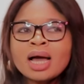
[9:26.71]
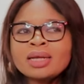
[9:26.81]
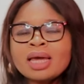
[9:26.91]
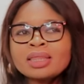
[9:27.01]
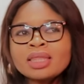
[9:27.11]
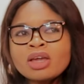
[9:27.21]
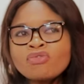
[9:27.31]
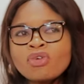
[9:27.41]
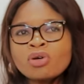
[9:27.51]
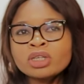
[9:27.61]
And I
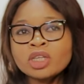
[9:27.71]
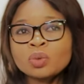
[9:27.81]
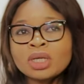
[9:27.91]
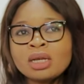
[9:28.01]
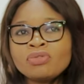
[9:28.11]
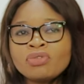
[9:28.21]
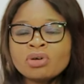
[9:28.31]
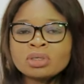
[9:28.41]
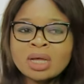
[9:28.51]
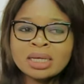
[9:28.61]
think for us, especially
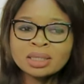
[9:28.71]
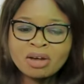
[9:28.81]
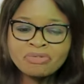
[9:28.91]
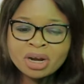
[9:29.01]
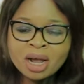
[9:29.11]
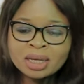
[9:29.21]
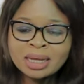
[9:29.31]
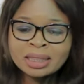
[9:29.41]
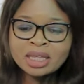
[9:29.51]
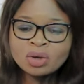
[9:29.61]
for us as Africans,
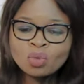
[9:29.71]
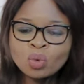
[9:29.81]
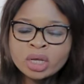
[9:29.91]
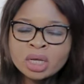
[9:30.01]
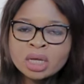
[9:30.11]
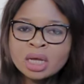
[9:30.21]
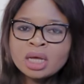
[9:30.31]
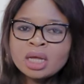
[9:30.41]
I think we